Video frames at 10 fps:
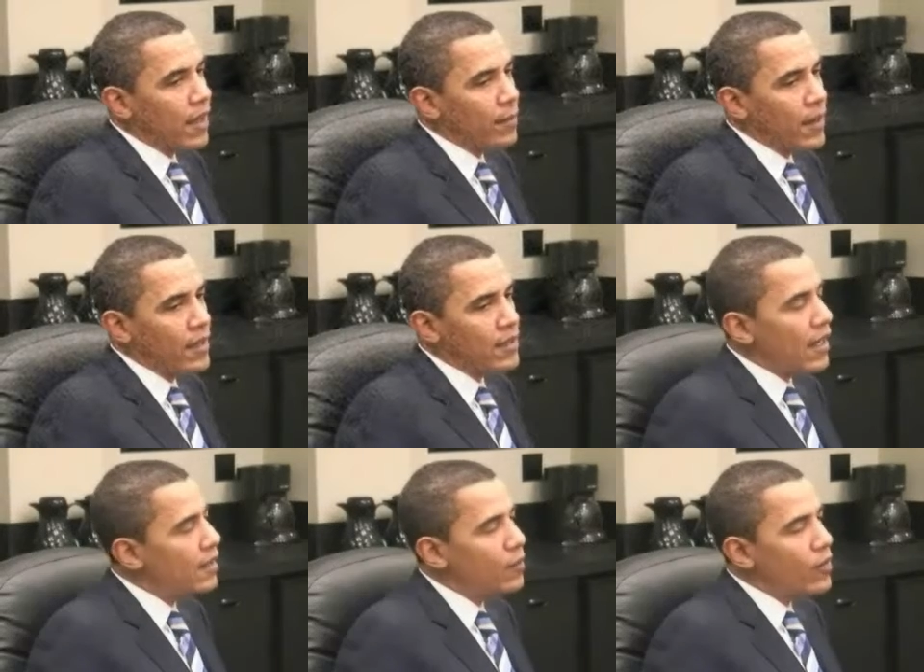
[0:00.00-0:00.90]
campaign is
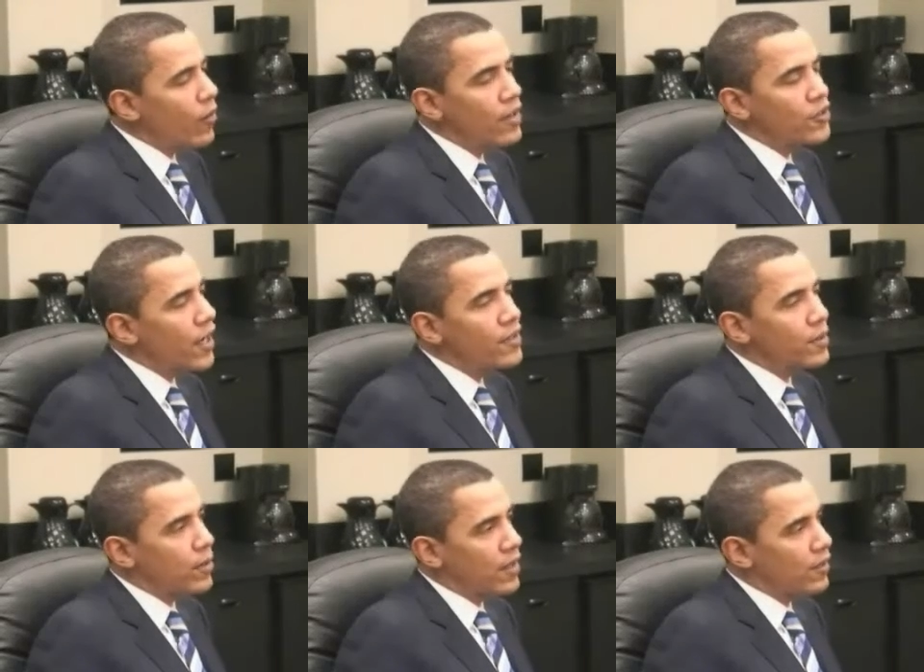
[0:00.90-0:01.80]
I think we've already changed
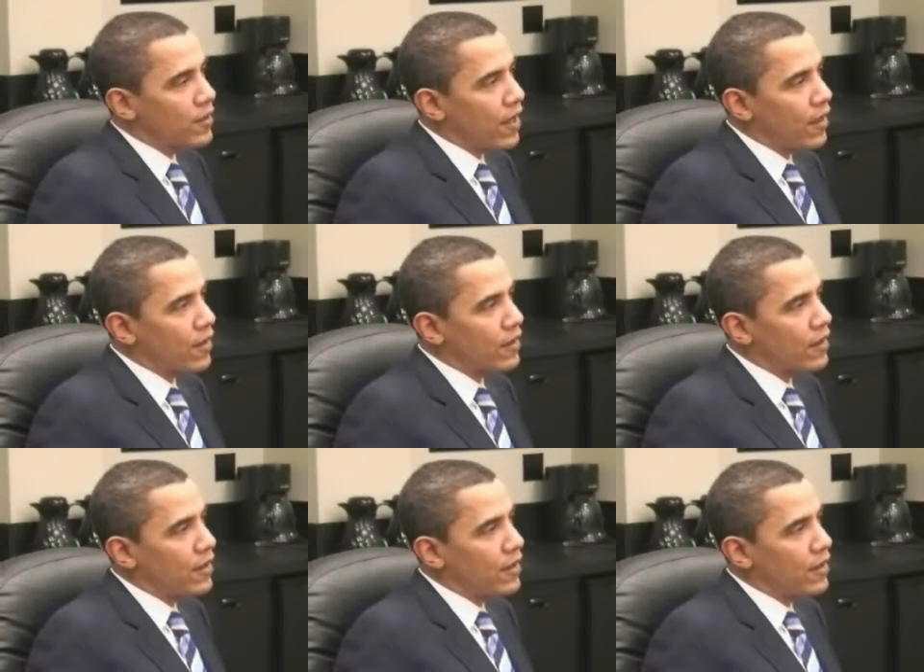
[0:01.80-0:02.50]
the political dialogue.